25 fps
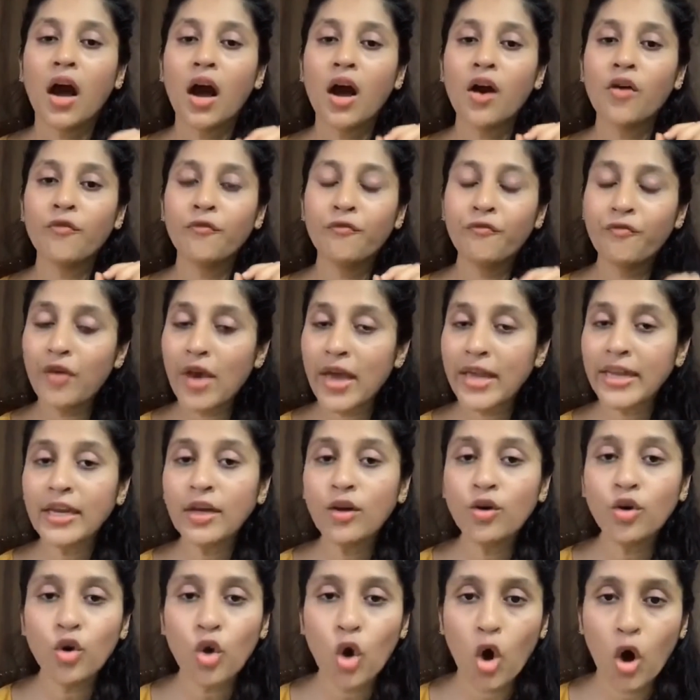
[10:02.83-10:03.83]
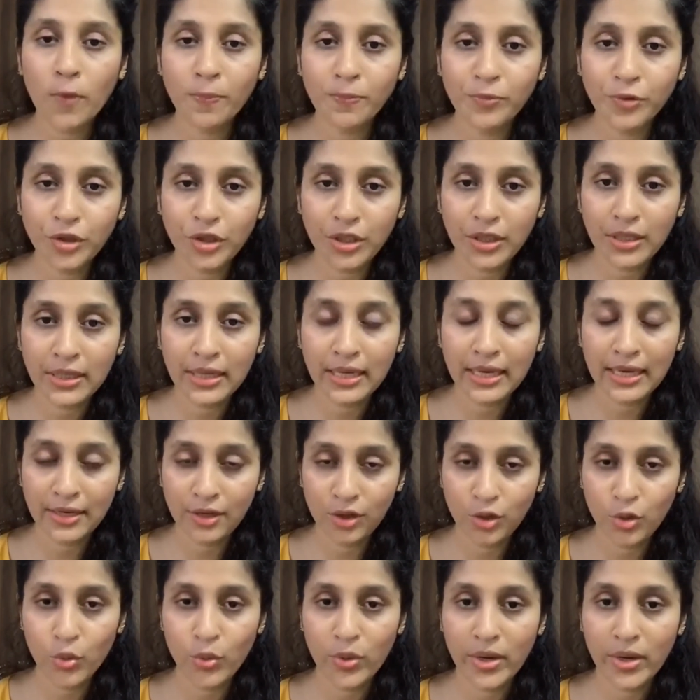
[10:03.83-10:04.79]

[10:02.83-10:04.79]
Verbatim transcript: a very good option in